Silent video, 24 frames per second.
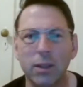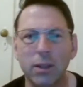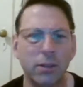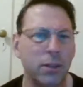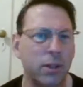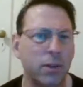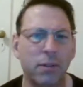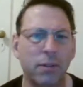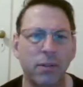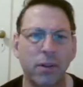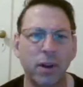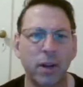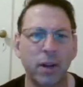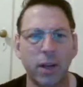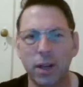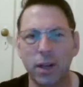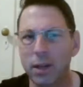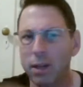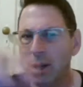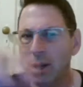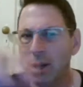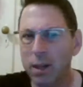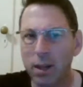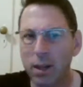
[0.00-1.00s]
fucking
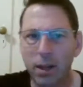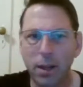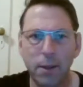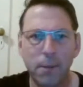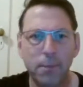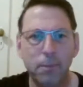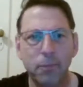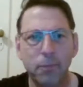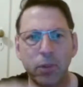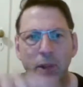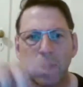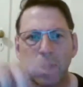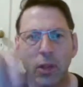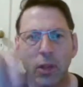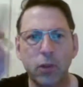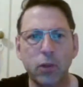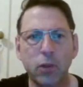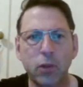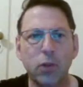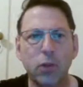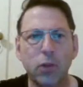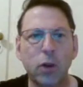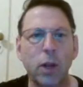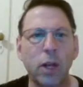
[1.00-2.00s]

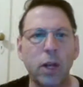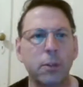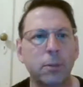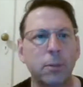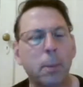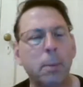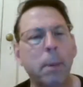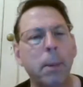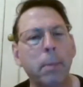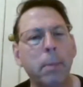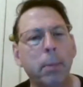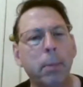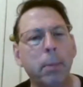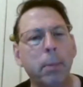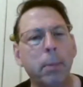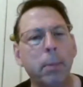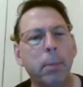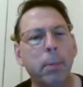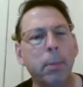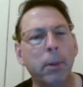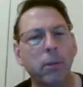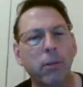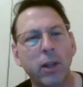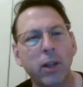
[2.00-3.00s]
transplant people around the
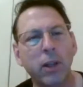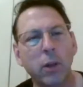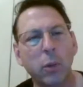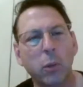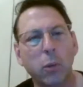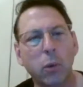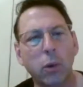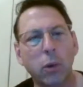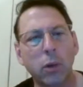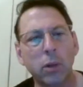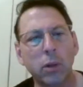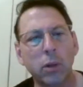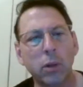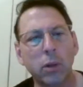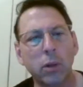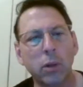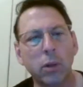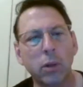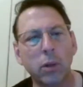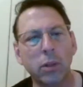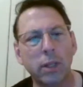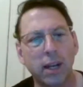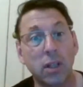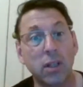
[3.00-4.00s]
world to get their cocksuckers
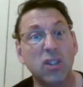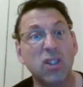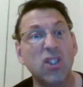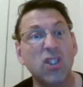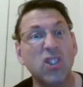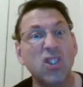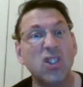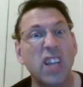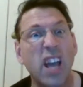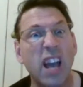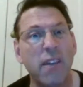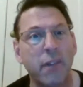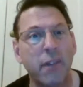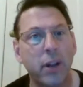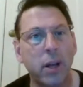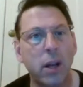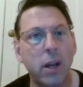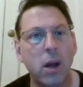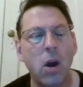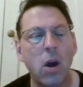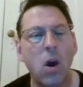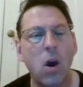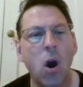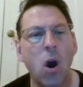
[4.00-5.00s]
7
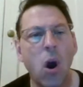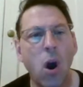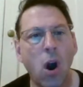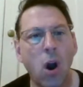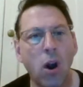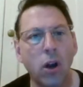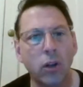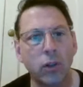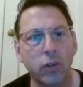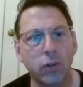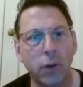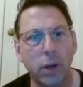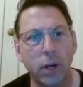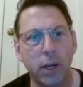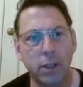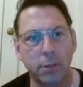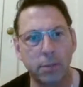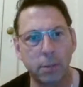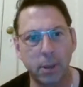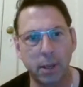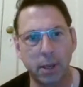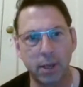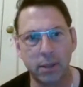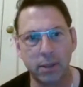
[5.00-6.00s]
heart
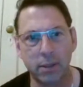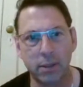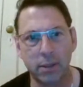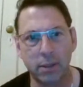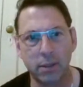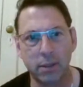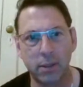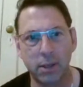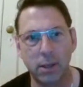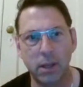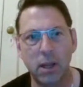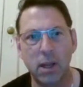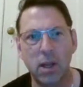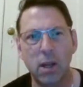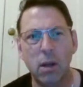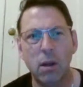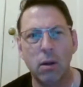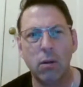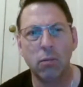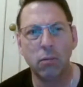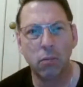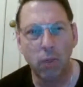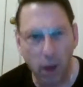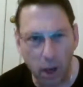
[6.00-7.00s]
transplants.
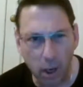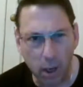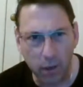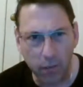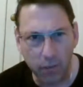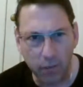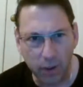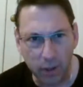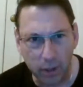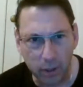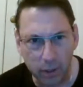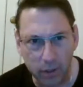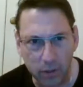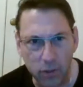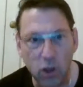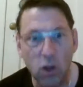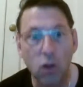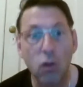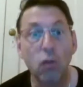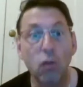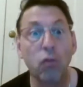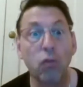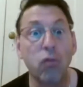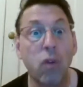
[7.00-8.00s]

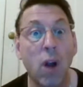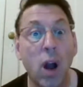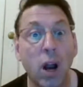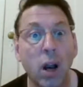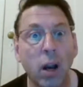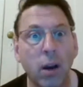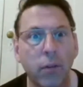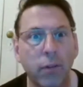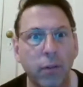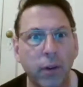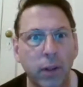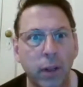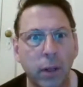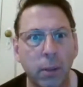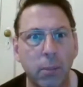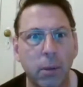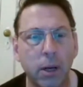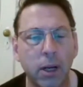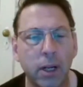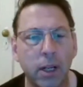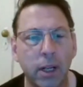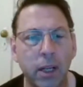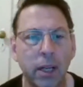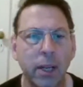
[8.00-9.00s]
Rockefeller money.
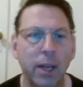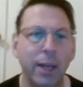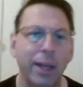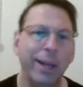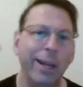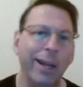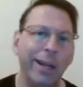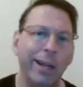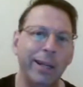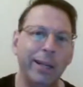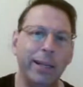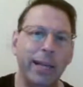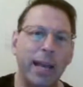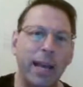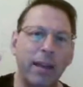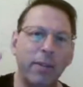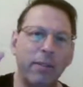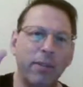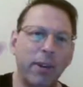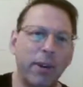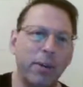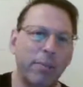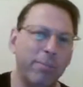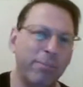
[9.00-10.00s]
It gave
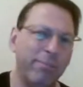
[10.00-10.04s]
him